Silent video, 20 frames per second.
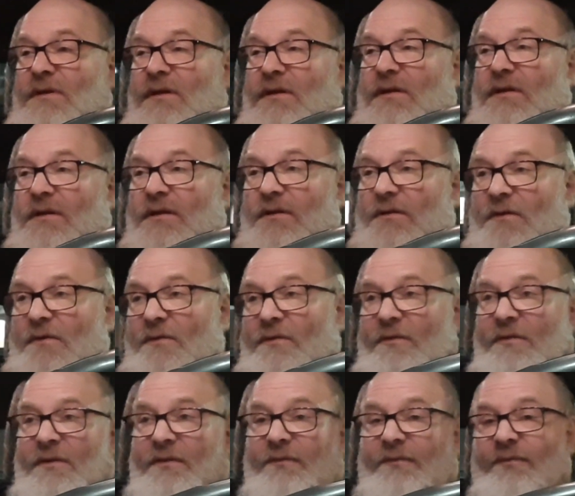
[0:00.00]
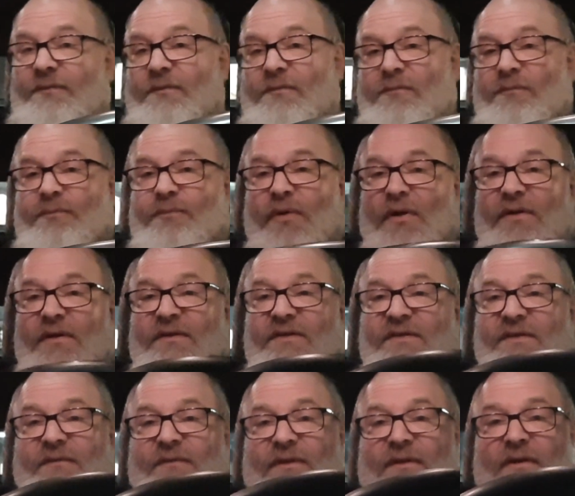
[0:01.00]
You know, parts
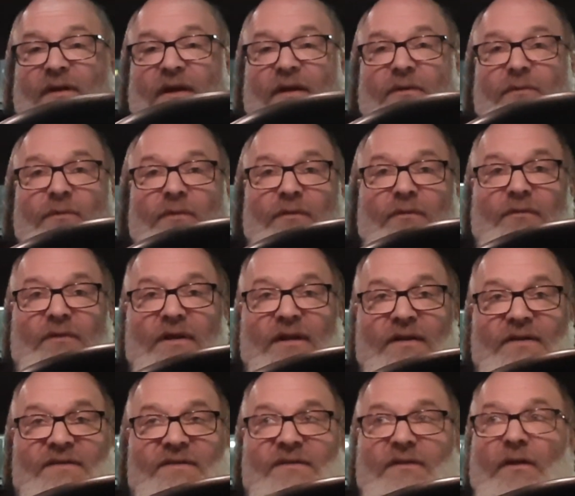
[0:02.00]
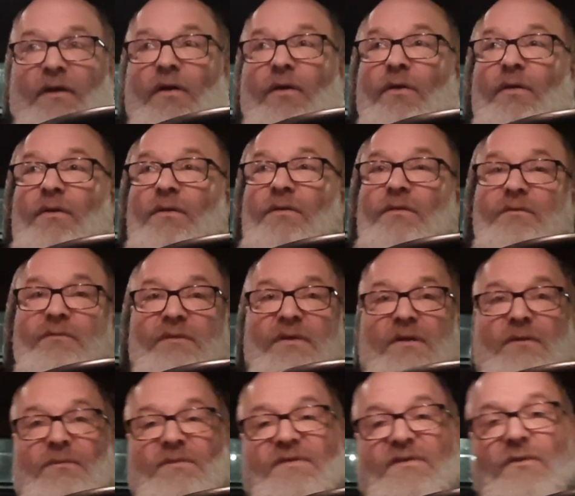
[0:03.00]
of the night were really slow.
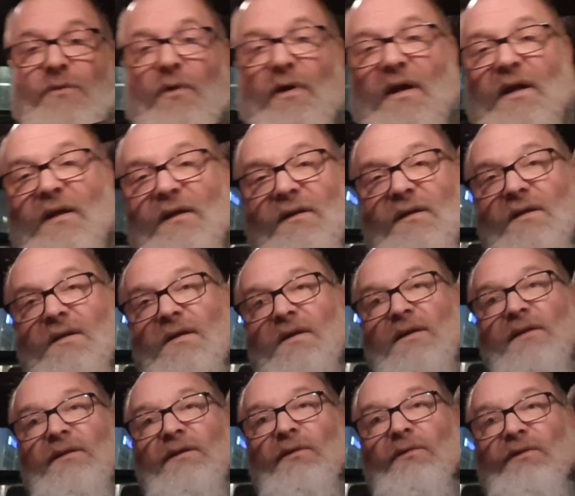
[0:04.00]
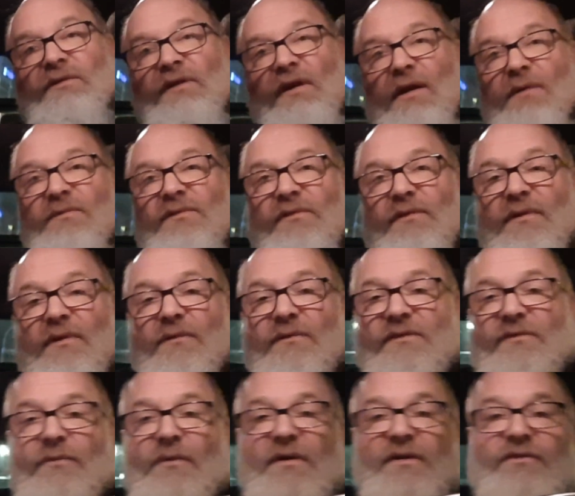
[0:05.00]
It was quiet. There were times when it
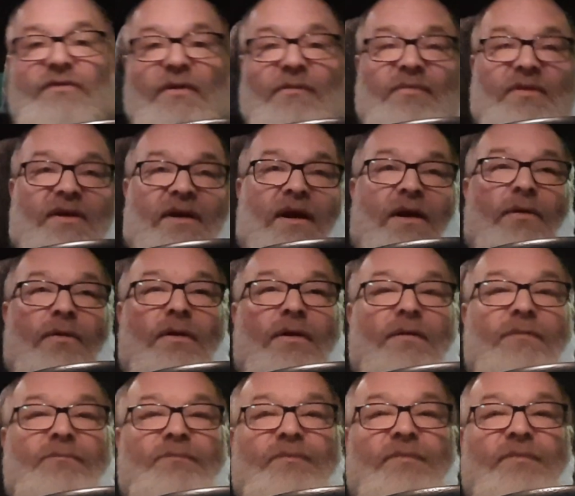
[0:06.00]
was one trip an hour.